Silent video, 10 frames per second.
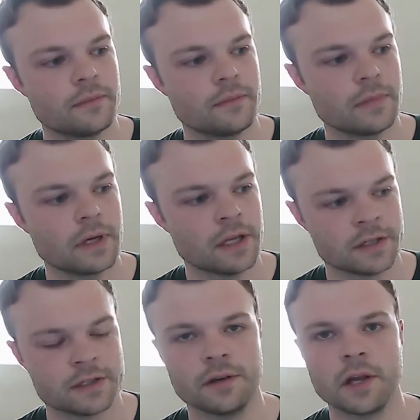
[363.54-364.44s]
it's
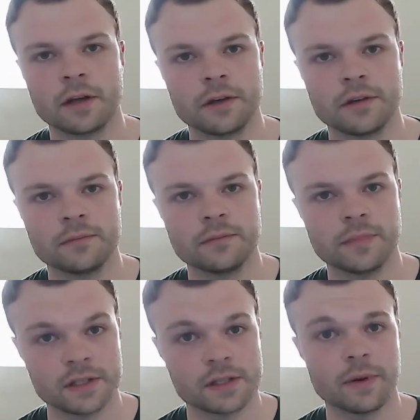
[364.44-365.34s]
still not good, but
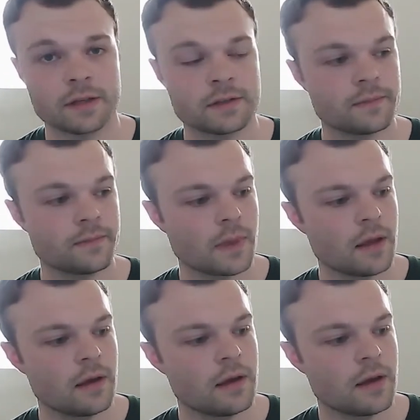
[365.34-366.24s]
it's the best.
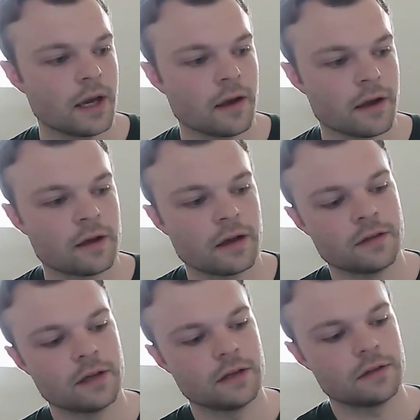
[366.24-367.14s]
Okay, and
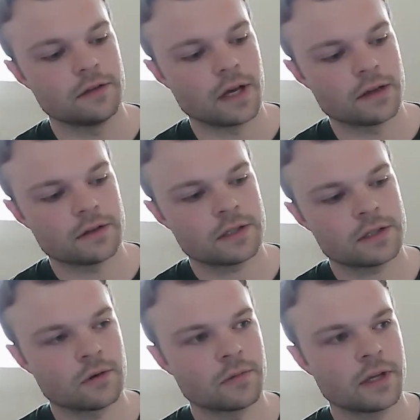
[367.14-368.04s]
then you've got
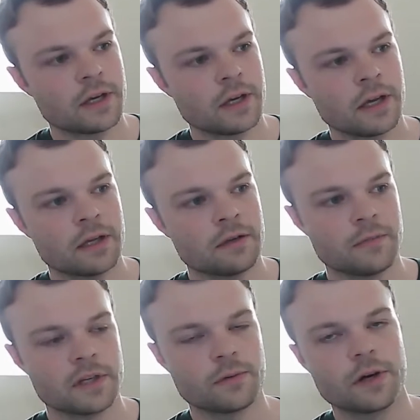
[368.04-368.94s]
Stormlight and
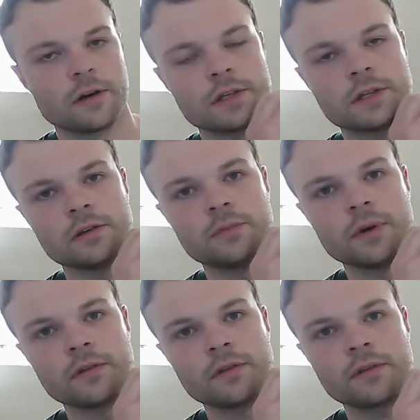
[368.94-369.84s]
Miss Warnera 2
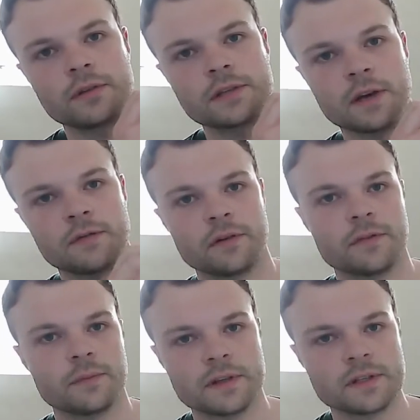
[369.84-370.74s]
both suffer
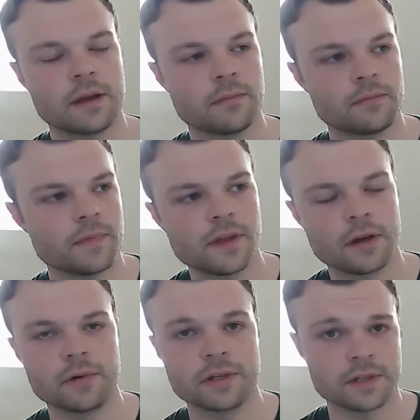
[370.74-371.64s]
from the same thing,
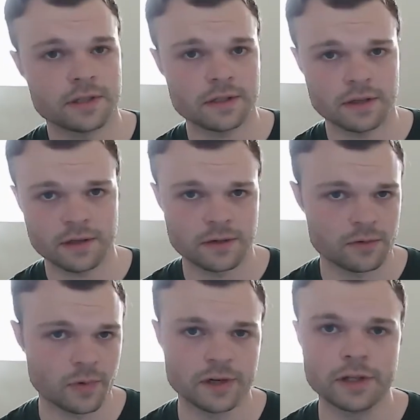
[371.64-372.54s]
which is this
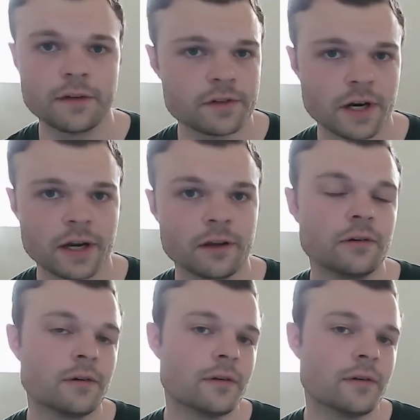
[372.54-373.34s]
weird love triangle.